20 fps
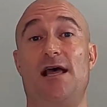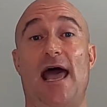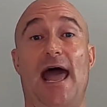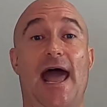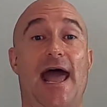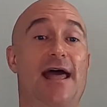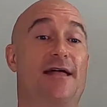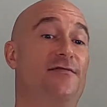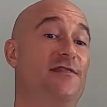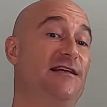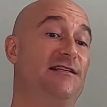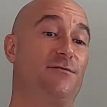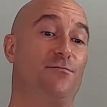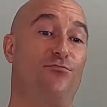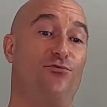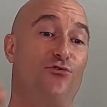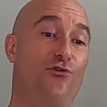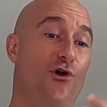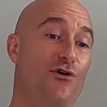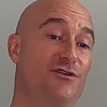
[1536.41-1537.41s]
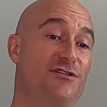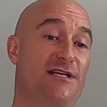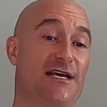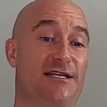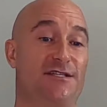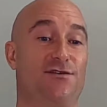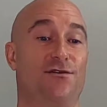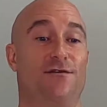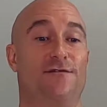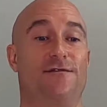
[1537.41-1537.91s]
and there's a
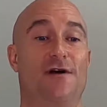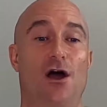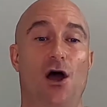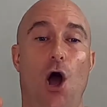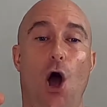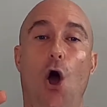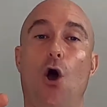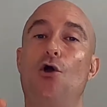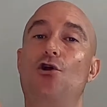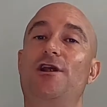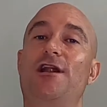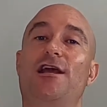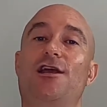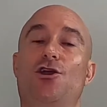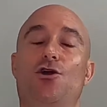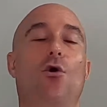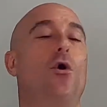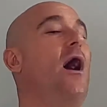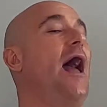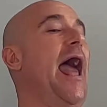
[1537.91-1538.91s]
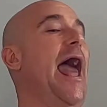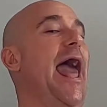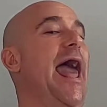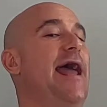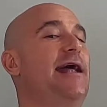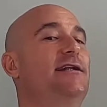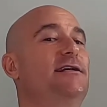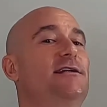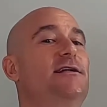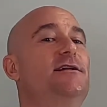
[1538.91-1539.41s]
process of owning your
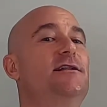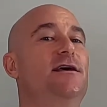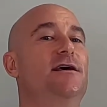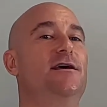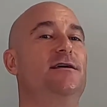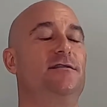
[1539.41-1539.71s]
hand in it